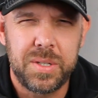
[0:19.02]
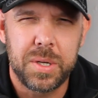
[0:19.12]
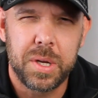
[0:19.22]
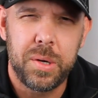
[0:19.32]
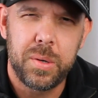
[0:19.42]

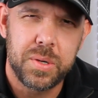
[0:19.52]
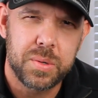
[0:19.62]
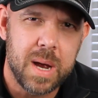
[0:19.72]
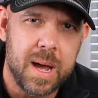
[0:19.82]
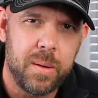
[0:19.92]

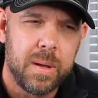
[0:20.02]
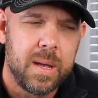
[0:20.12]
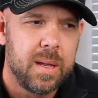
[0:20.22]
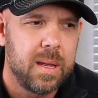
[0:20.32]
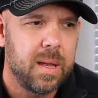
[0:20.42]
circuitous route,
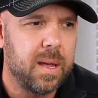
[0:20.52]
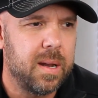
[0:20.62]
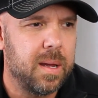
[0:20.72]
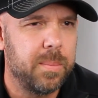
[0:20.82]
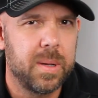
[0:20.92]

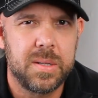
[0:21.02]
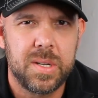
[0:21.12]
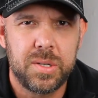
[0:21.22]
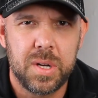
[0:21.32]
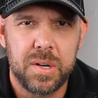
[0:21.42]
and I'm going to
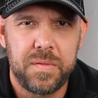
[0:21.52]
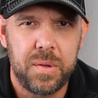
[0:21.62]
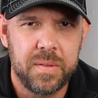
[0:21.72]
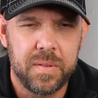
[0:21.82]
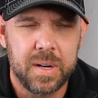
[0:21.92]
touch on a
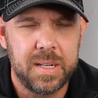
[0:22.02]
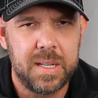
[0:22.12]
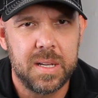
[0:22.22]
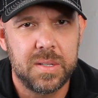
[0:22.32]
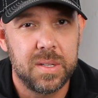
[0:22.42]
few different
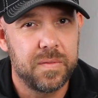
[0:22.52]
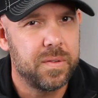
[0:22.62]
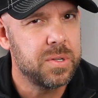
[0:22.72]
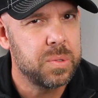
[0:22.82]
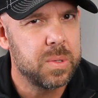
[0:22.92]
ideas. And the
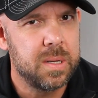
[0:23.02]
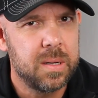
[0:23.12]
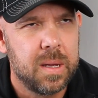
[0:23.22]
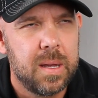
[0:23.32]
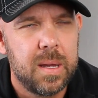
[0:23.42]
first
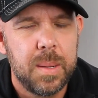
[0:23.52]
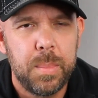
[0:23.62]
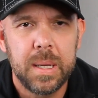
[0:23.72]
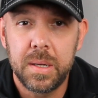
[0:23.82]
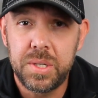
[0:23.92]
one
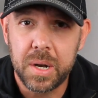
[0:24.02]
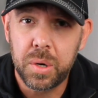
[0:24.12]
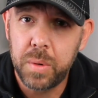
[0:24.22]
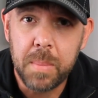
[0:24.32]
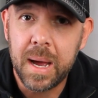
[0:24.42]
being a
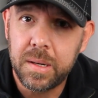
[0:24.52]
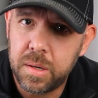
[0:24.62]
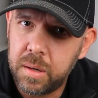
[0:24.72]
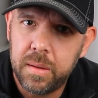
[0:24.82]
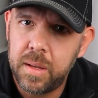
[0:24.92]
gentle
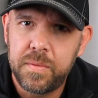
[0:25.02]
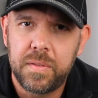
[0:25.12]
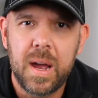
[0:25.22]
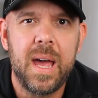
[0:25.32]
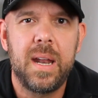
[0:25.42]
reminder that
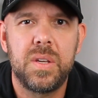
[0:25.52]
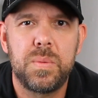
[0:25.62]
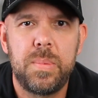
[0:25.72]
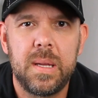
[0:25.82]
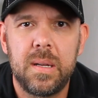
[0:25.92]
Fryette
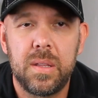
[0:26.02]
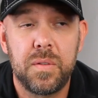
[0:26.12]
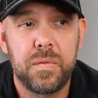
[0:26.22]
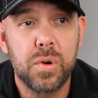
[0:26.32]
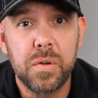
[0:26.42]
has been
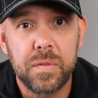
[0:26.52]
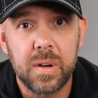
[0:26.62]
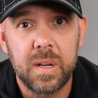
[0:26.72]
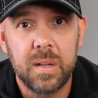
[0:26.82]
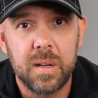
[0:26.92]
at the
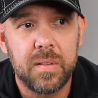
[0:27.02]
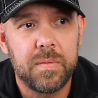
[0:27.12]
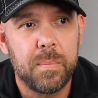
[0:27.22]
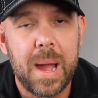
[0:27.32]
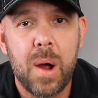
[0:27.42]
forefront
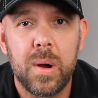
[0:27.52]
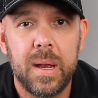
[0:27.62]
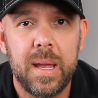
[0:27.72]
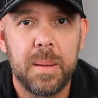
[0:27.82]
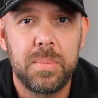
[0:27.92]
of
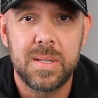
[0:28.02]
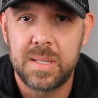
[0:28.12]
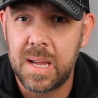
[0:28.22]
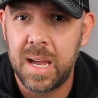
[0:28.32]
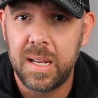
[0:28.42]
power amp
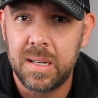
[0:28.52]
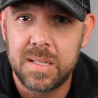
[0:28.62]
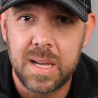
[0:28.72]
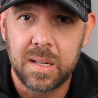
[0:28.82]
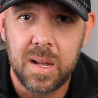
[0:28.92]
design
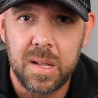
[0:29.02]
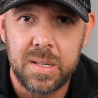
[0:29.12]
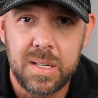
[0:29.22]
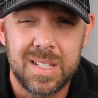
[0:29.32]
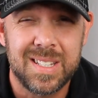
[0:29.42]
and
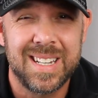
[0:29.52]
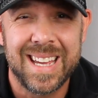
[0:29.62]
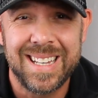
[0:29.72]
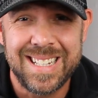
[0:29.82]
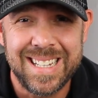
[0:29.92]
technology since the
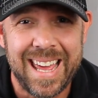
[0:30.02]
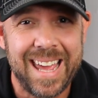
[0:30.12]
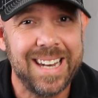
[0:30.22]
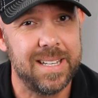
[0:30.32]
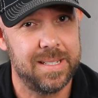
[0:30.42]

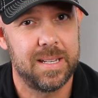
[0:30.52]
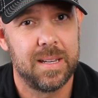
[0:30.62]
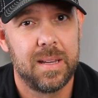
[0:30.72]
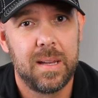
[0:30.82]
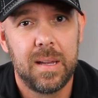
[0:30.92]

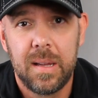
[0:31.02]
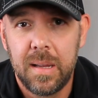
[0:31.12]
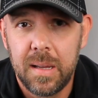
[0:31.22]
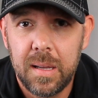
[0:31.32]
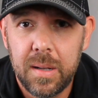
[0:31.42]
1980s.
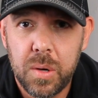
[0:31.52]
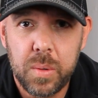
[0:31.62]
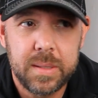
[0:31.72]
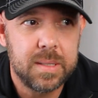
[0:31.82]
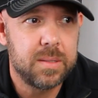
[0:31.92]
You know, with the